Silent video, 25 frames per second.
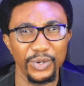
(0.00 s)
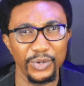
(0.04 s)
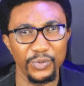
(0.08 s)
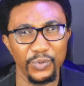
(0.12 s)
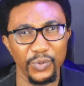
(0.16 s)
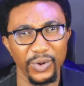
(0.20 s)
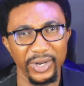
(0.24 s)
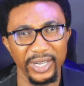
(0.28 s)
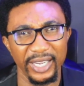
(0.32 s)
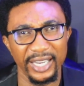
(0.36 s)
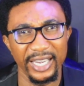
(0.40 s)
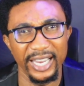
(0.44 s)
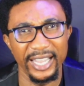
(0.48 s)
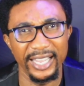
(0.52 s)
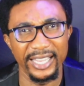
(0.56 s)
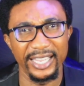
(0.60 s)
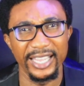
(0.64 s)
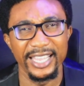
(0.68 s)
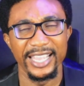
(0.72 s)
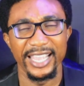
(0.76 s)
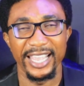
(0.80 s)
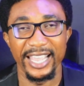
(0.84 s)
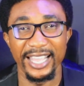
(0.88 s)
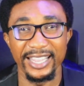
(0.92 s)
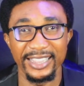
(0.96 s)
with one
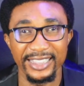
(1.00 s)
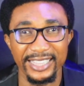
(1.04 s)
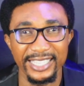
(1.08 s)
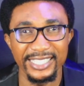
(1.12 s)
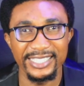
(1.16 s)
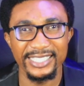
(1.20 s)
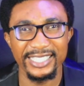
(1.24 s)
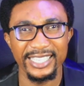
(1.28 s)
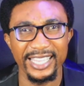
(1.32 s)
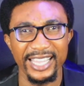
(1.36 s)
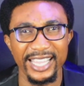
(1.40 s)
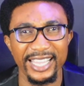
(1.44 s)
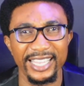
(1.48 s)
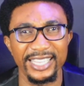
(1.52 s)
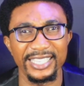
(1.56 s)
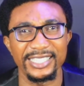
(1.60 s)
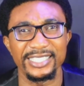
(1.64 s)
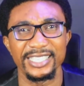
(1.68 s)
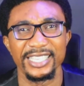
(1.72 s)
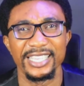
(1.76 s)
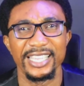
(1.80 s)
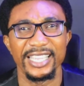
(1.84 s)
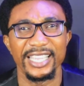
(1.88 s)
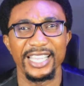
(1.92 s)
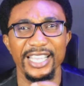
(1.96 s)
leg. In this
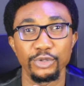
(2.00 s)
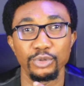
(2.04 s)
case,